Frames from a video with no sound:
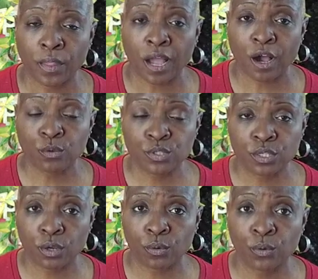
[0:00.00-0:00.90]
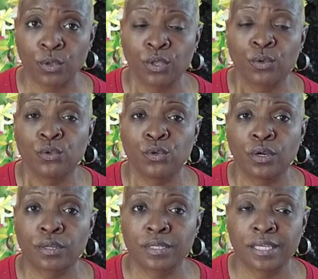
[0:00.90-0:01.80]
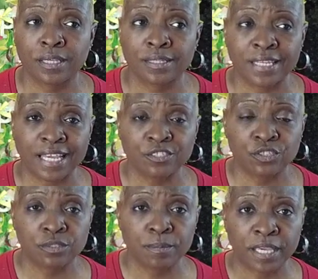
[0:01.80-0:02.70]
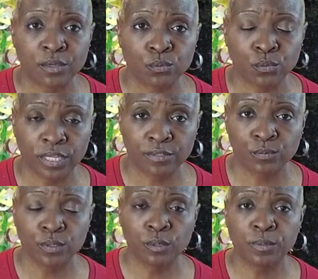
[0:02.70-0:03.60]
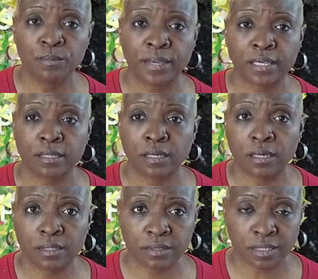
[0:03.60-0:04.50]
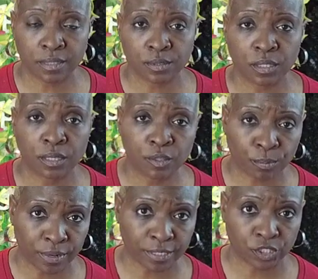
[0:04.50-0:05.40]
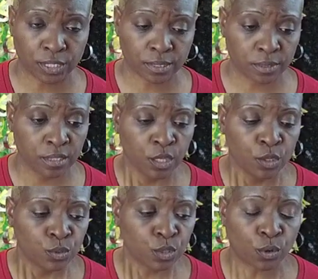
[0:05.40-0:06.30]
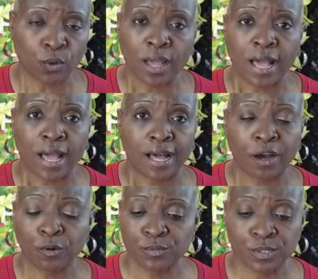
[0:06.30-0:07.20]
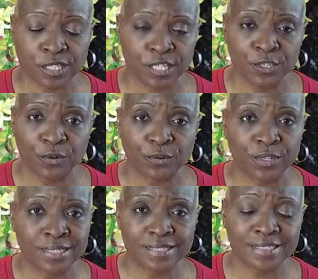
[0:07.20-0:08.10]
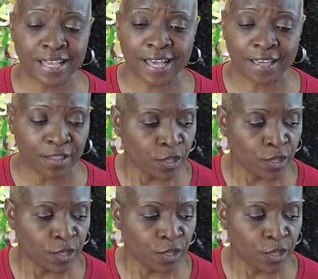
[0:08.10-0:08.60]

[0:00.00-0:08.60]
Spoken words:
Also, you're going to get not just making wreaths. We're going to be making other things, other projects. So I hope to see you on the other side.